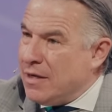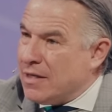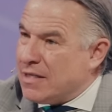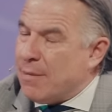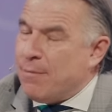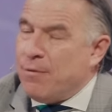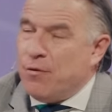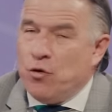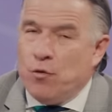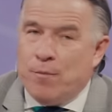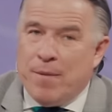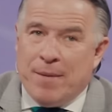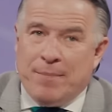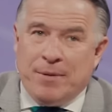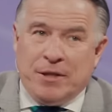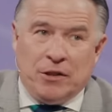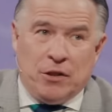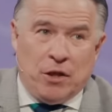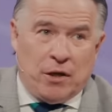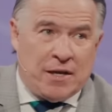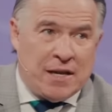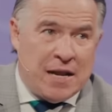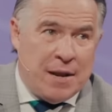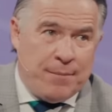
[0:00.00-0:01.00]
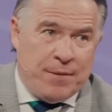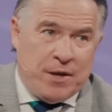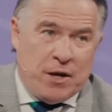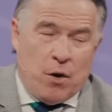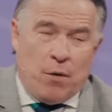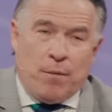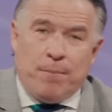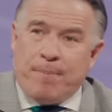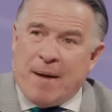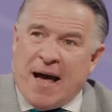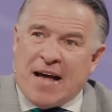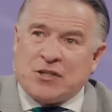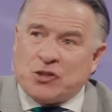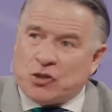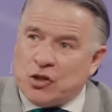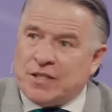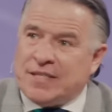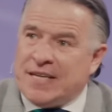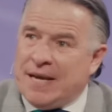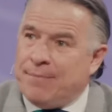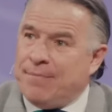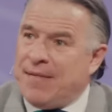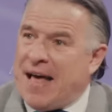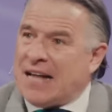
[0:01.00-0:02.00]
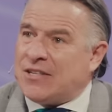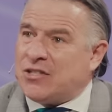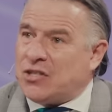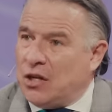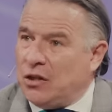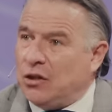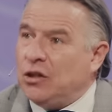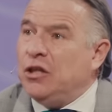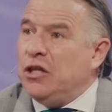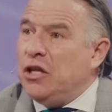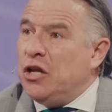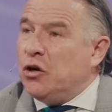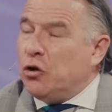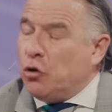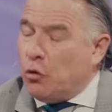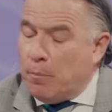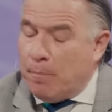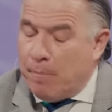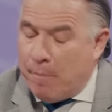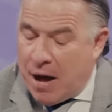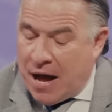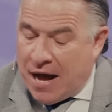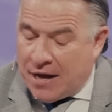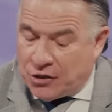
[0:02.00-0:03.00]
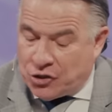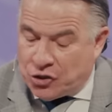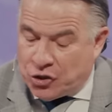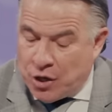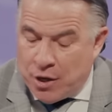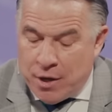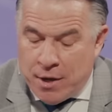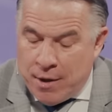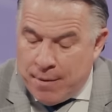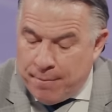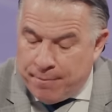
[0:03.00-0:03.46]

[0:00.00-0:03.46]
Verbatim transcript: Some of you may be looking at me going, Pastor Tim, that's a little much.